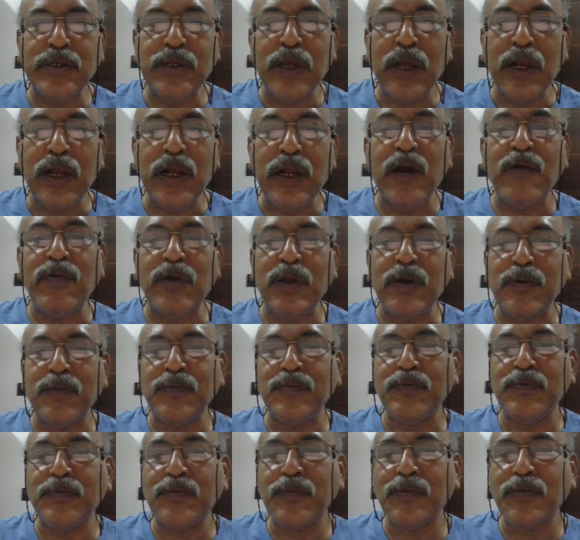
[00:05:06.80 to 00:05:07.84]
governor,
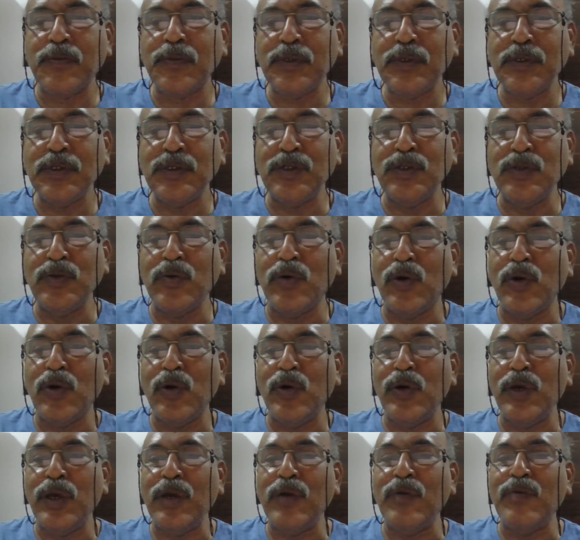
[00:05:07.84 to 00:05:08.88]

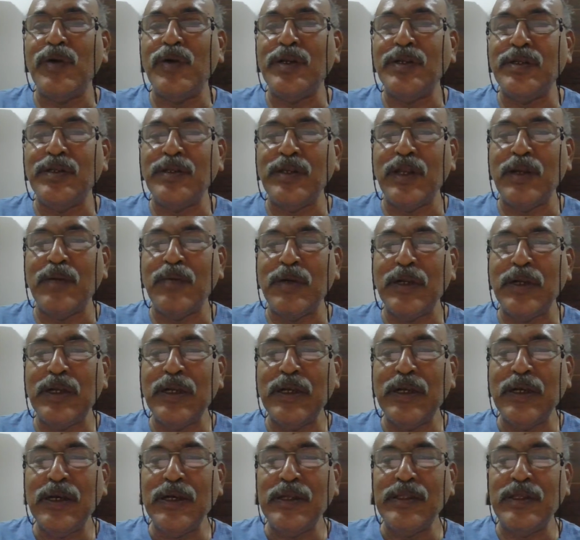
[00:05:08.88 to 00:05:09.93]
swallowing one syllable.
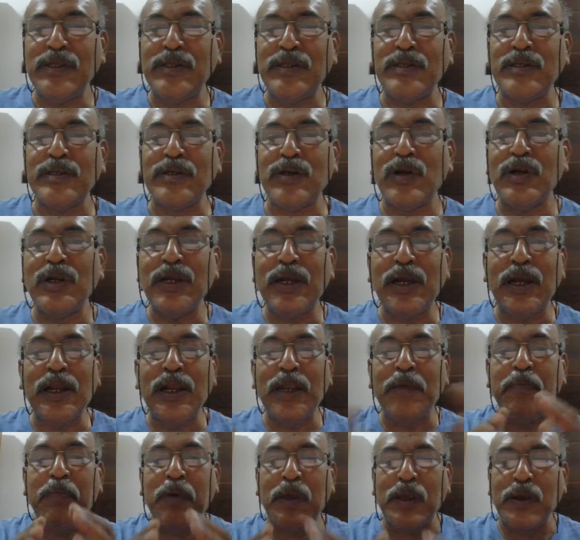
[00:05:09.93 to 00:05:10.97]
This is called
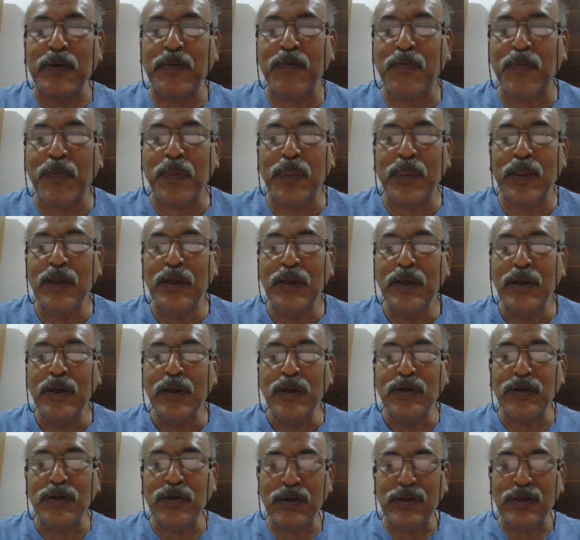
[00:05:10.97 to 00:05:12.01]
clipping.
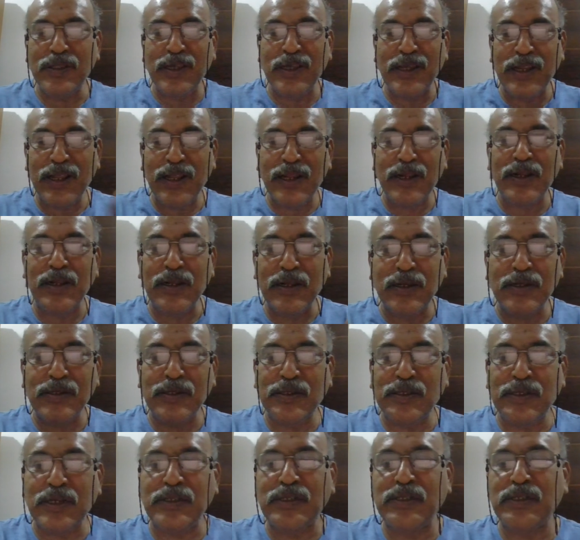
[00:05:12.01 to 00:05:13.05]
So there are
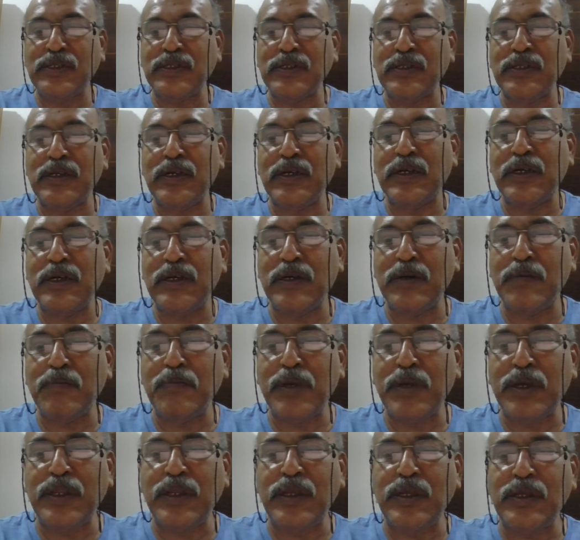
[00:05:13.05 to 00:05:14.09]
such
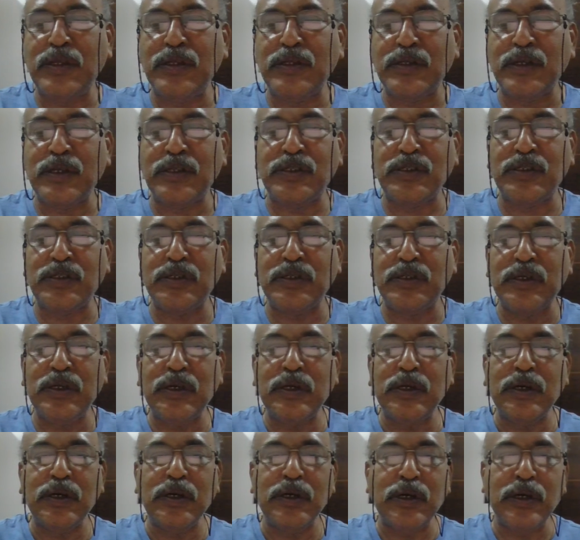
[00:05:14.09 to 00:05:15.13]
many such
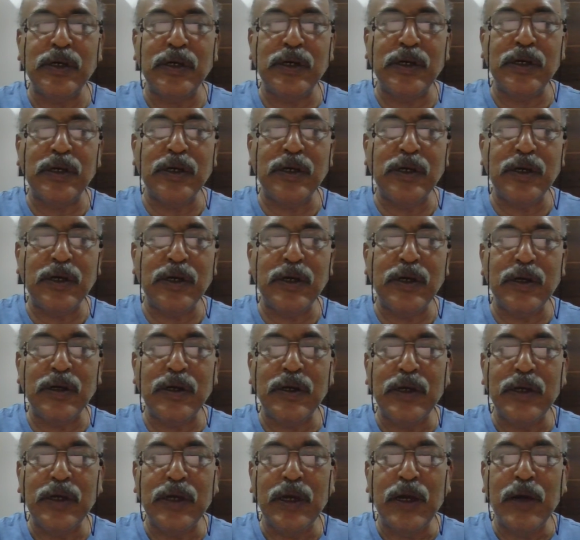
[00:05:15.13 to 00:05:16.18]
uh,
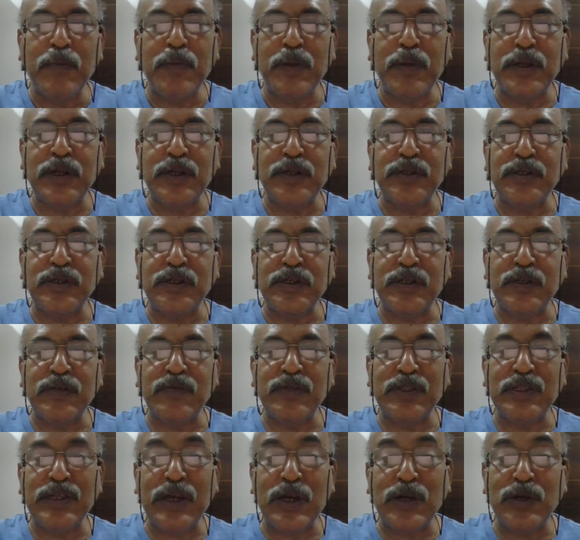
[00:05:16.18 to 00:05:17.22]
pronunciations.
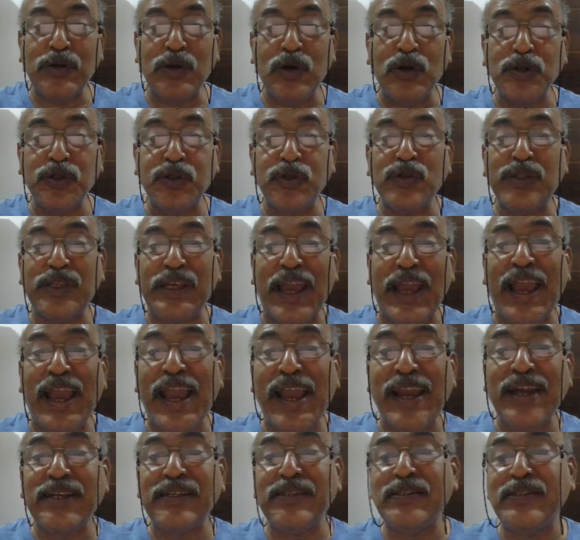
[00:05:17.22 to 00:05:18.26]
There are also the
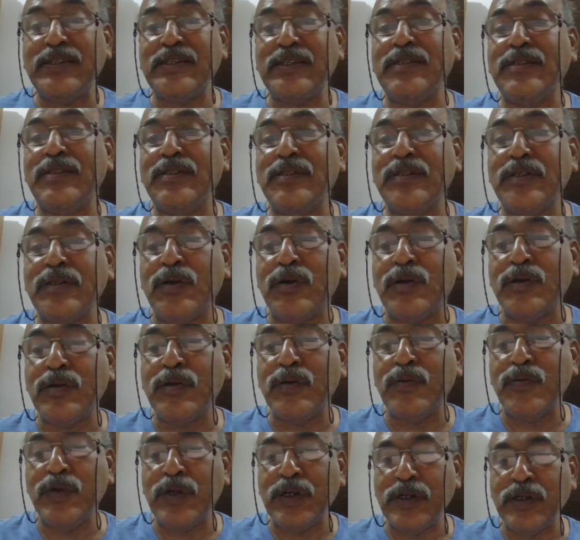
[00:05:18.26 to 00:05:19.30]
accents on
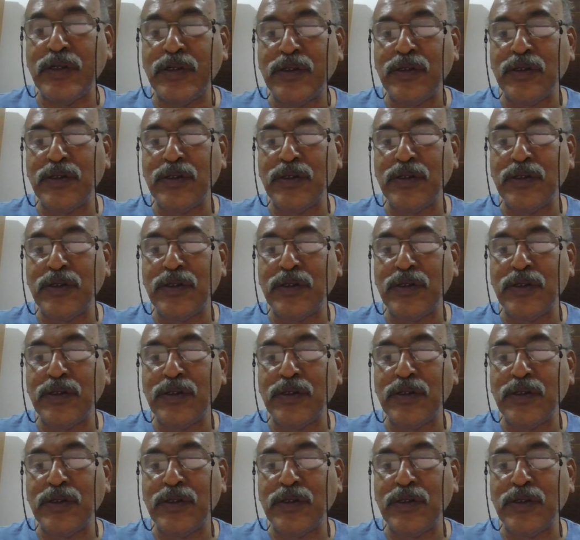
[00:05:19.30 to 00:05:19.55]
words.